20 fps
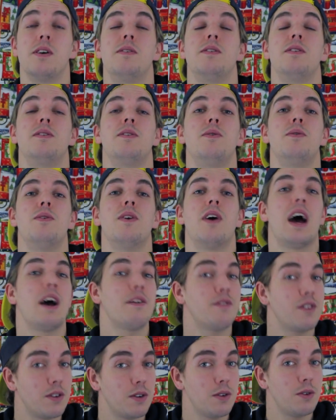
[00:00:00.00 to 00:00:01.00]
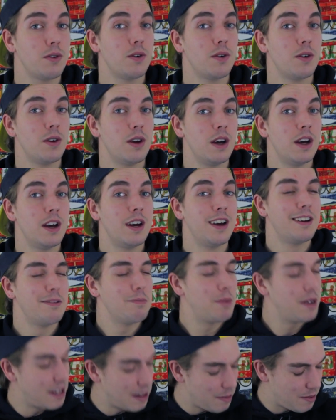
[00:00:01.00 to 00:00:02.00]
You do not have to do,
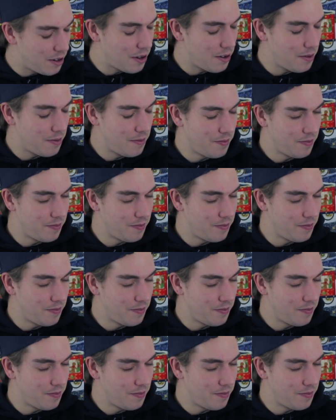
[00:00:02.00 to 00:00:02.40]
but it's up to you.